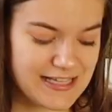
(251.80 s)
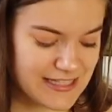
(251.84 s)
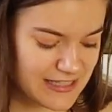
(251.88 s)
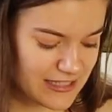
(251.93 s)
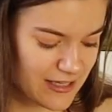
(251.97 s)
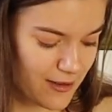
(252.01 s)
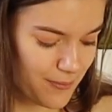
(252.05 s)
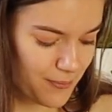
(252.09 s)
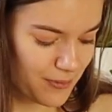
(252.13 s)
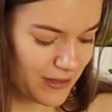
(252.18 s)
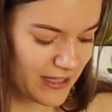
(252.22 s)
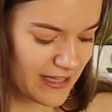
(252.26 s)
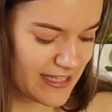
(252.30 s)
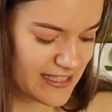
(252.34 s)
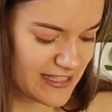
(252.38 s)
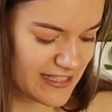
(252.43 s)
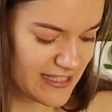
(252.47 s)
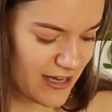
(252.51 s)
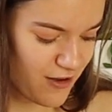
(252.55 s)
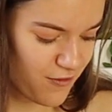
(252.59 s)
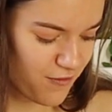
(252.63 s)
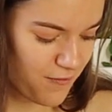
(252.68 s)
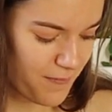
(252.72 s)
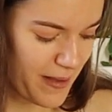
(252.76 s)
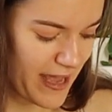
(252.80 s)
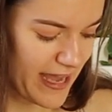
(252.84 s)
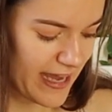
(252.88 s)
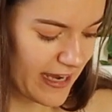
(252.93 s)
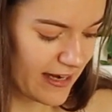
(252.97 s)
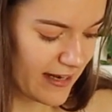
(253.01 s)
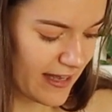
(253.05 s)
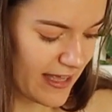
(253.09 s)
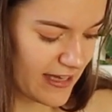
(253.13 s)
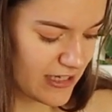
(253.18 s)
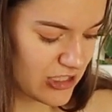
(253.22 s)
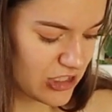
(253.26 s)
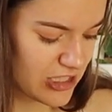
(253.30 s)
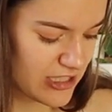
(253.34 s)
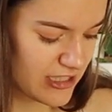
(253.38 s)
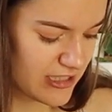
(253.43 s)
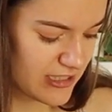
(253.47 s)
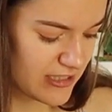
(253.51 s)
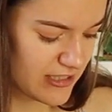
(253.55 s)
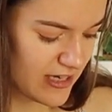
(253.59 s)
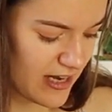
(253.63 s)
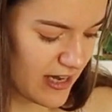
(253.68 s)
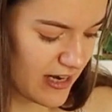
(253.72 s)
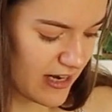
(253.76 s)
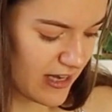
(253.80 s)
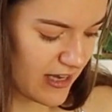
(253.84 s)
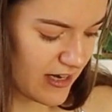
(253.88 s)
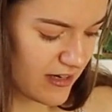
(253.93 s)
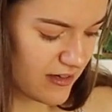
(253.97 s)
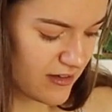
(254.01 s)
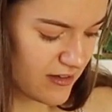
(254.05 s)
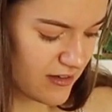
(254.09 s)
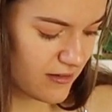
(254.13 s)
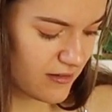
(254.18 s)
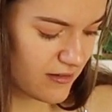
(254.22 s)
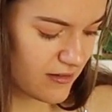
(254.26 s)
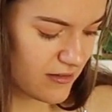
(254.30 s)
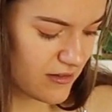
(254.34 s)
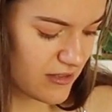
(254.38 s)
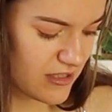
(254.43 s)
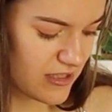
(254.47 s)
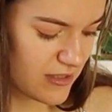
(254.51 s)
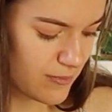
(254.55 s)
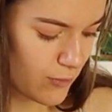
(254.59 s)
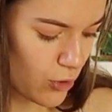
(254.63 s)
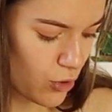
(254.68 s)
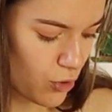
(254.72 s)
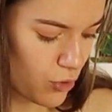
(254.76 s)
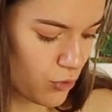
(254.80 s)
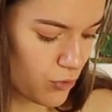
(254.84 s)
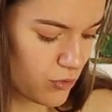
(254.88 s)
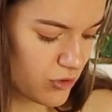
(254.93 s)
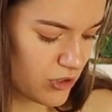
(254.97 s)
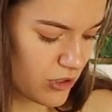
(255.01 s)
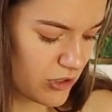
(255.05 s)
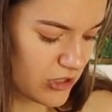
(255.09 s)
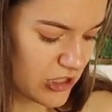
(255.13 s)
is completely self-made. Like she started small,